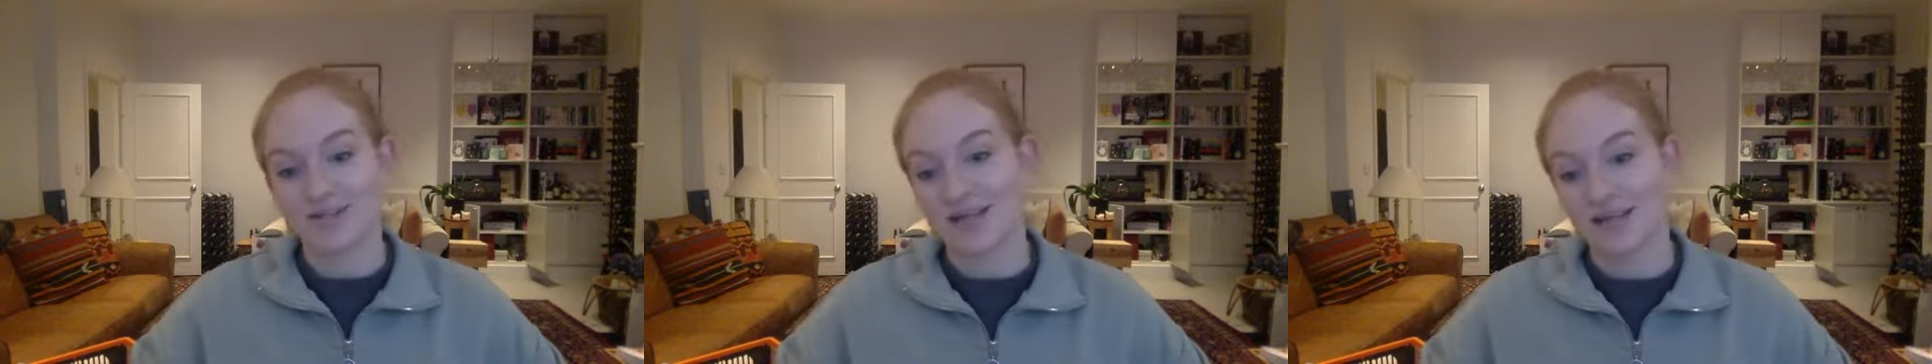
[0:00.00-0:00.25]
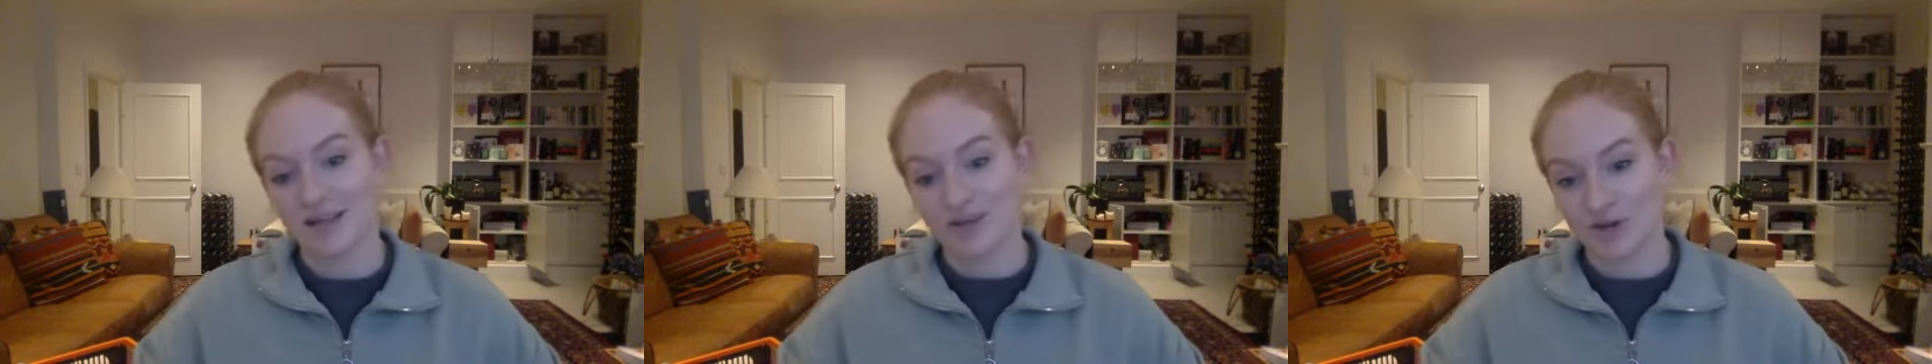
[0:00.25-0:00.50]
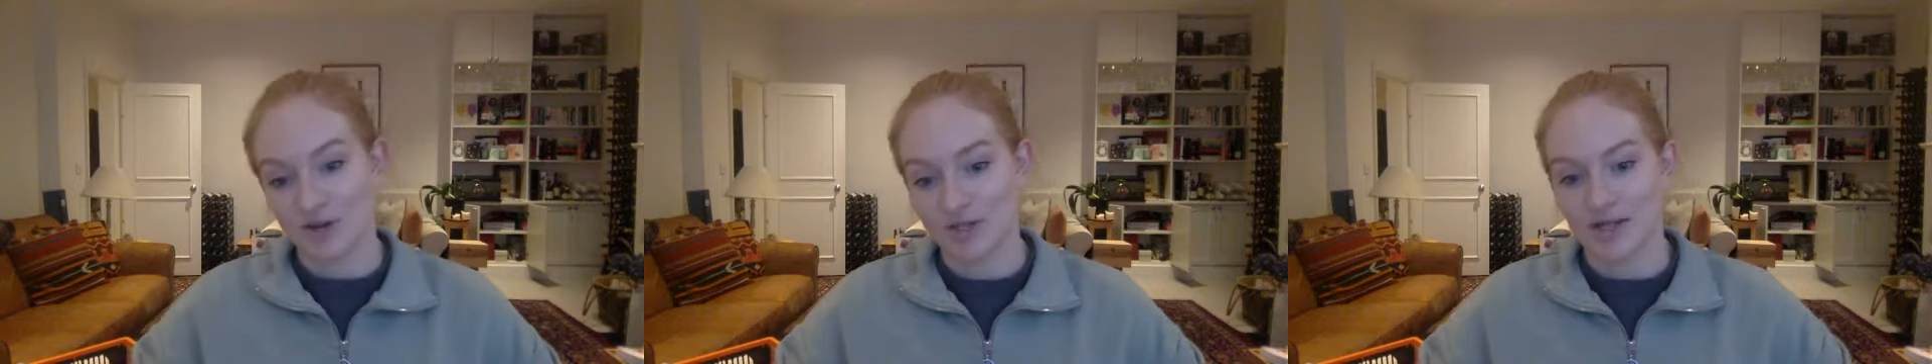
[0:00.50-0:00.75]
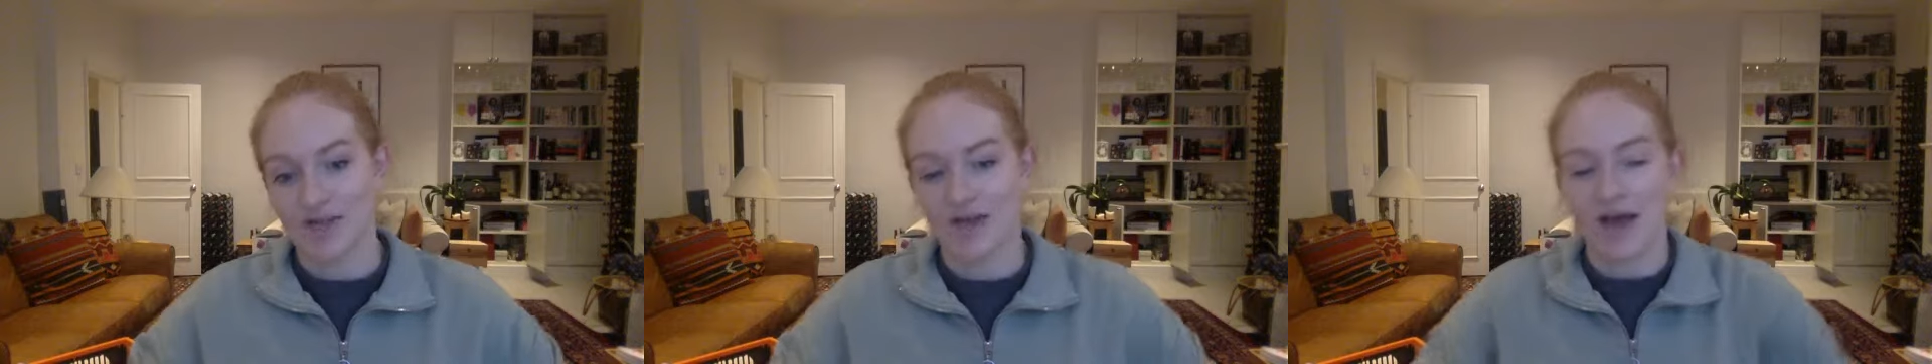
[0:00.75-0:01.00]
taking drugs
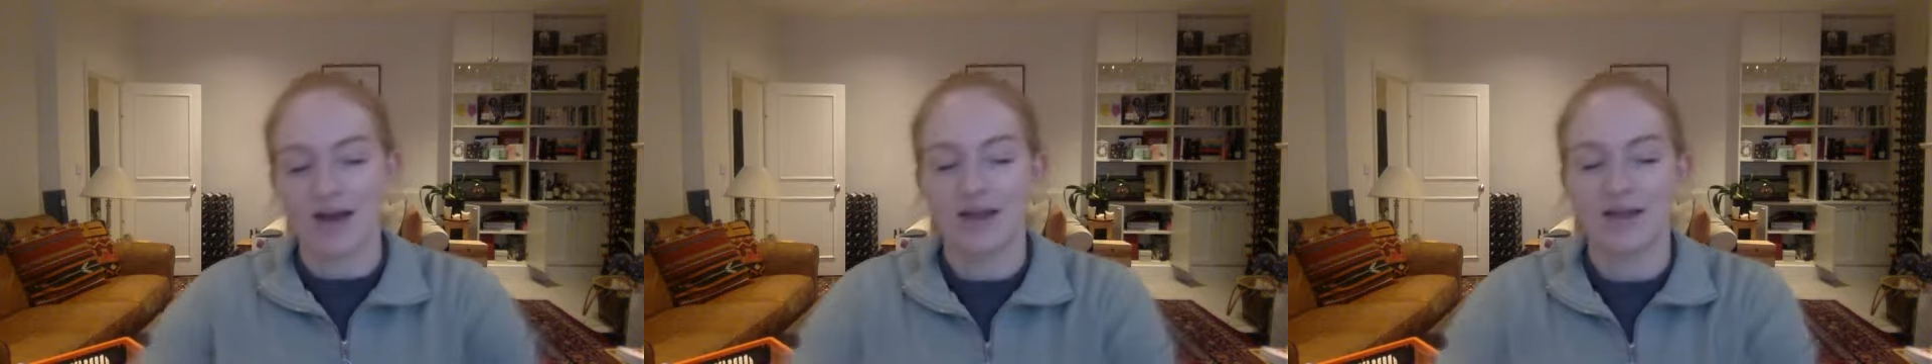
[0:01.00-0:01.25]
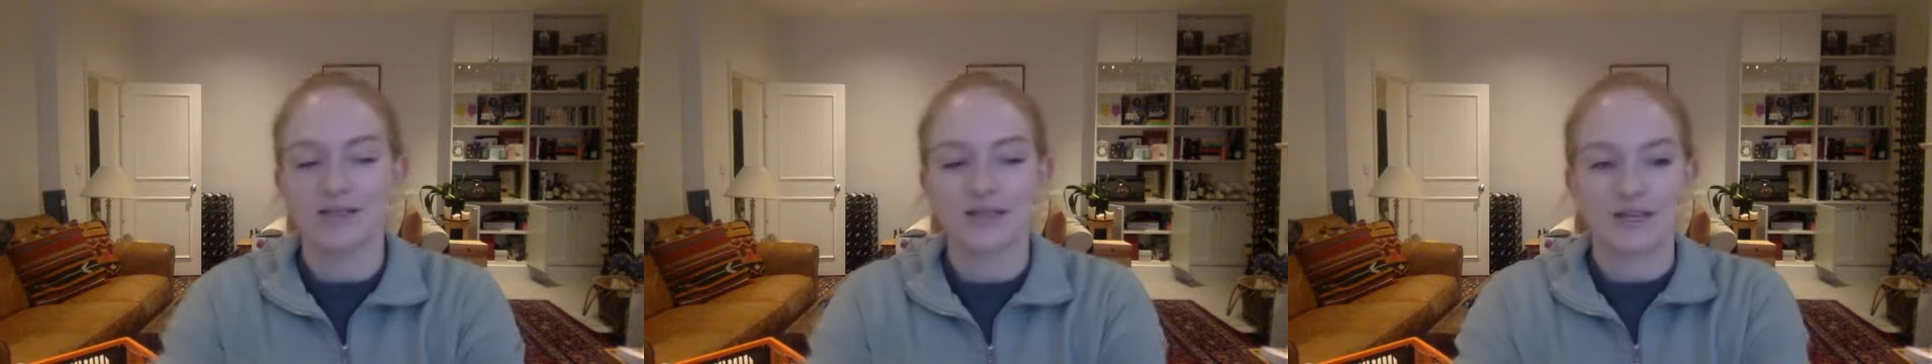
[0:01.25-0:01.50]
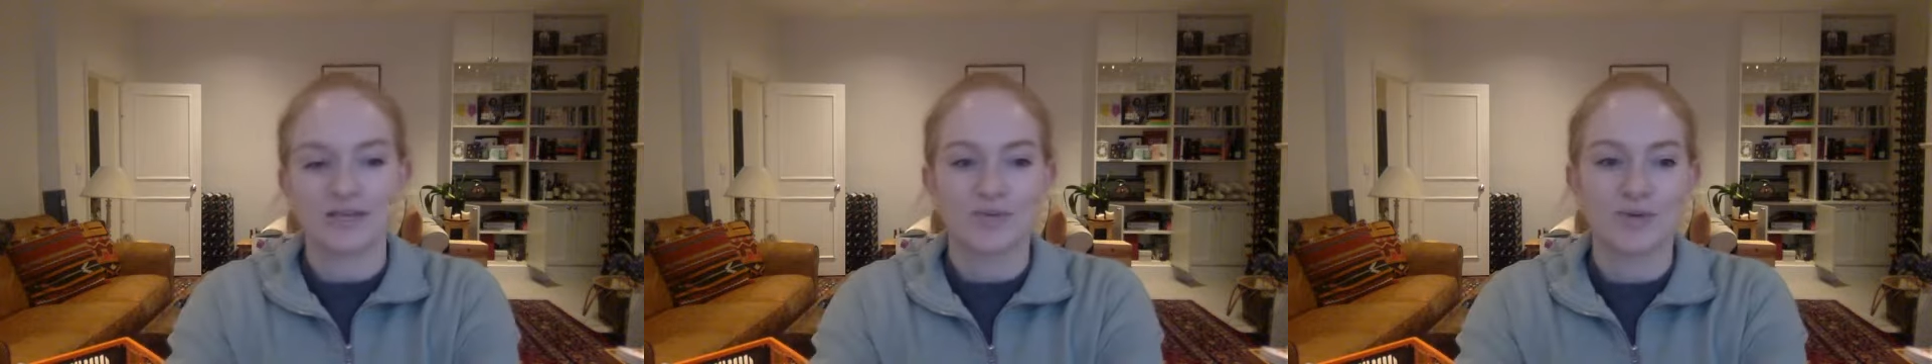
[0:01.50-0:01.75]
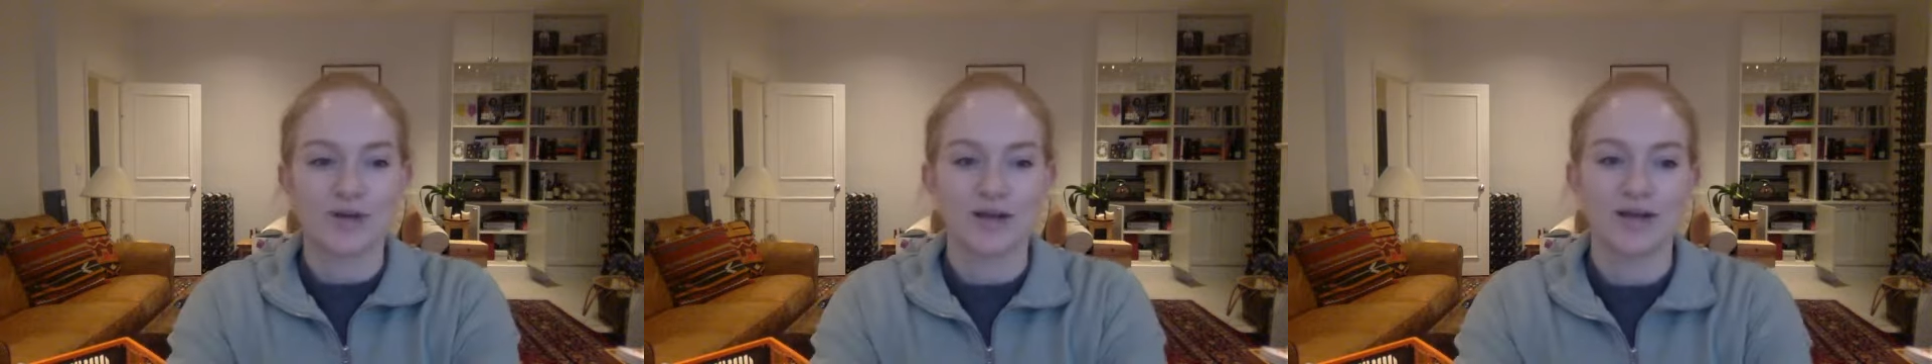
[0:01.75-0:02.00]
like that is
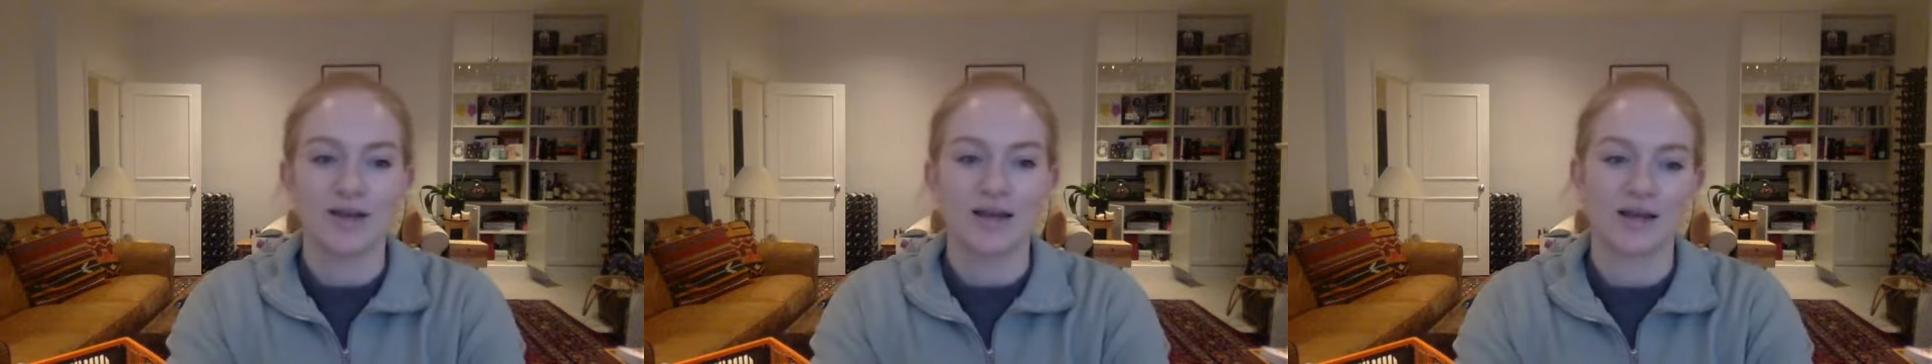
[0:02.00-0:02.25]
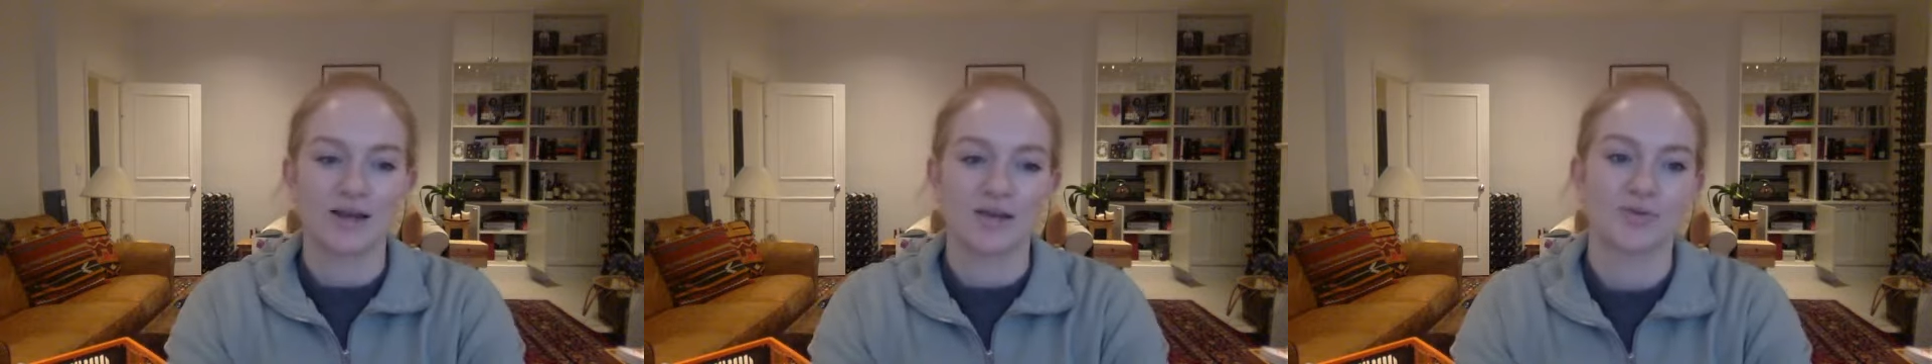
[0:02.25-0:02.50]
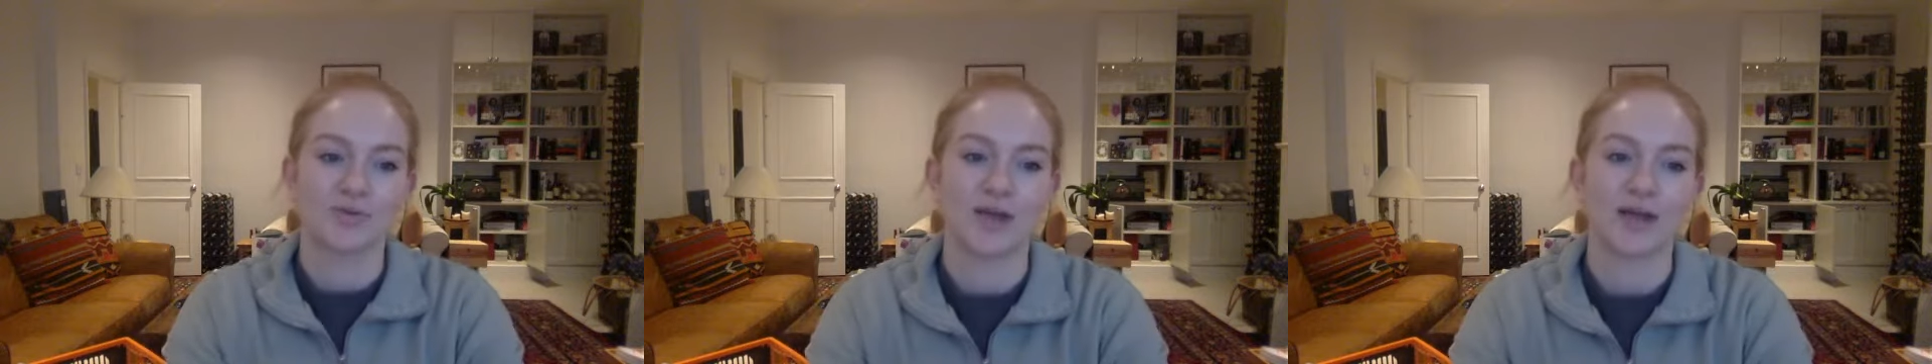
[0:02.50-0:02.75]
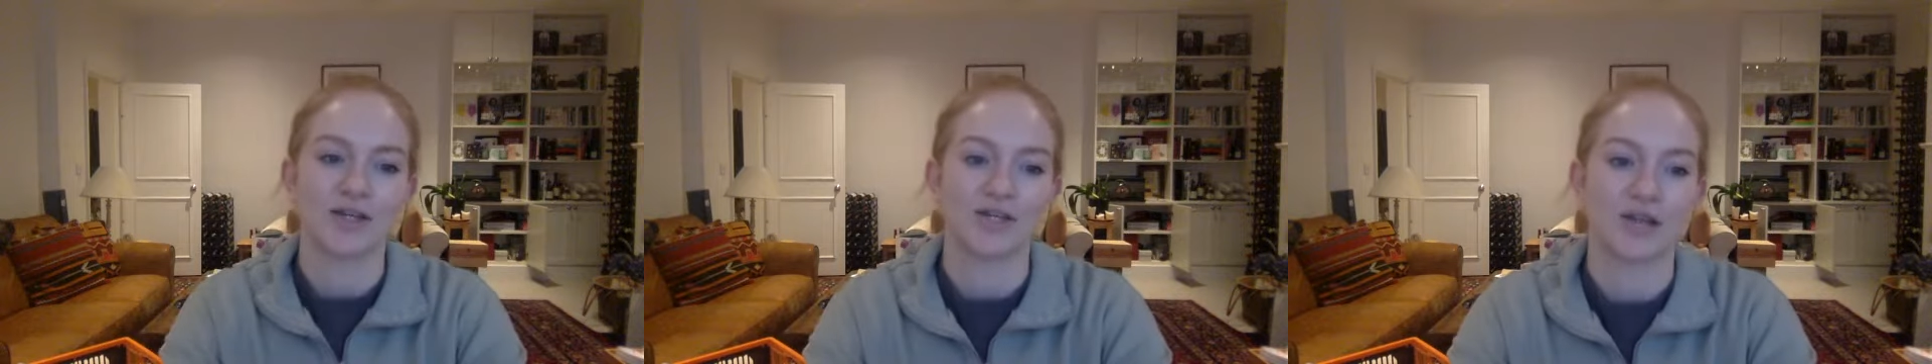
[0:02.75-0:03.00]
pretty negligible,
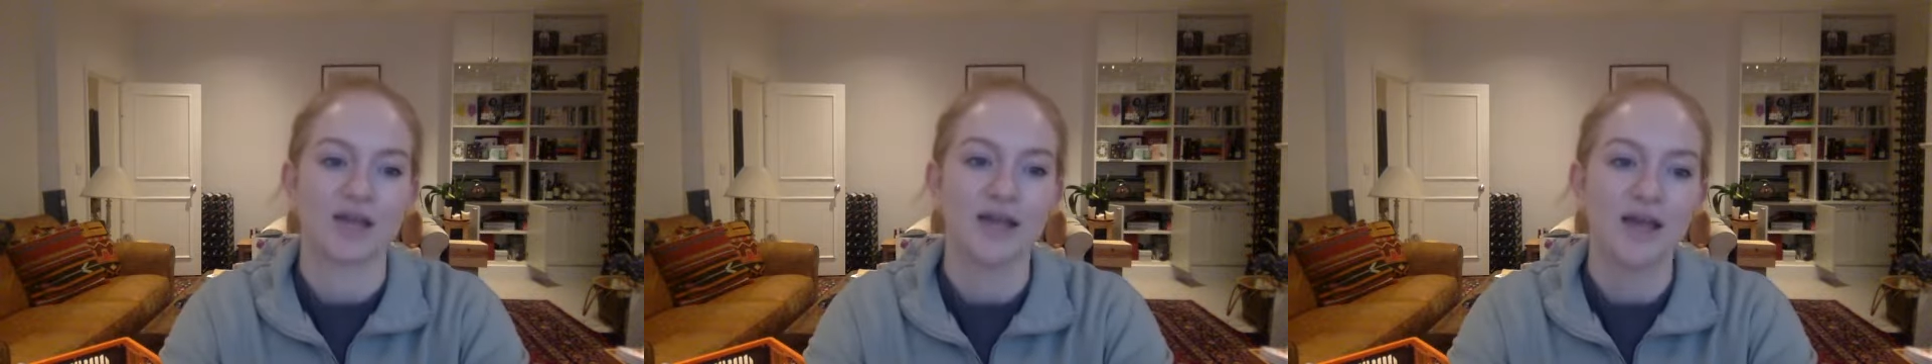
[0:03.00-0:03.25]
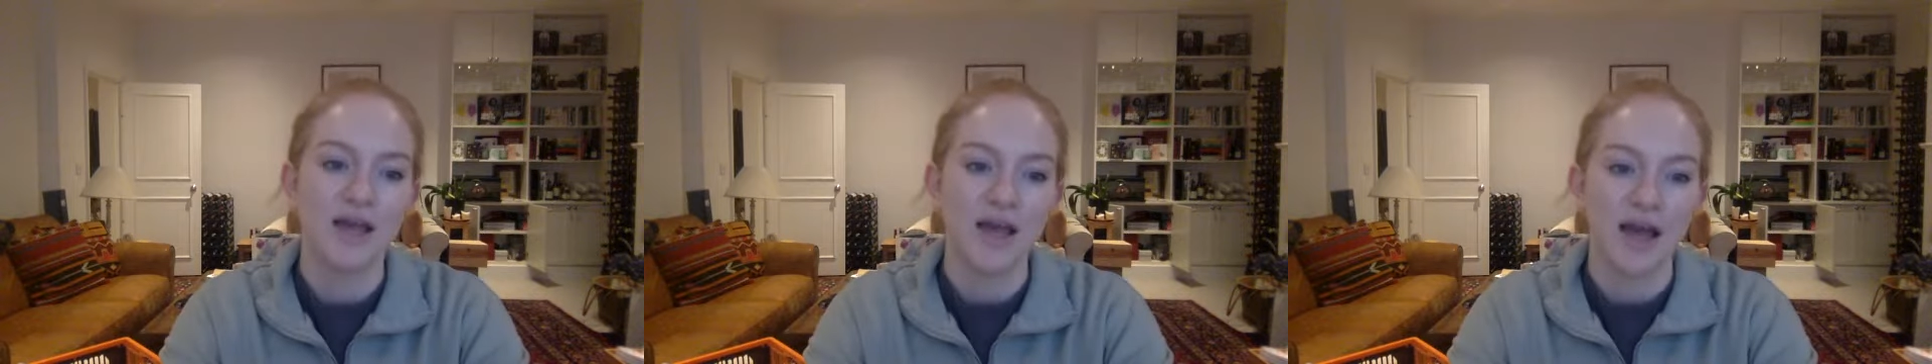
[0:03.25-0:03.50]
actually.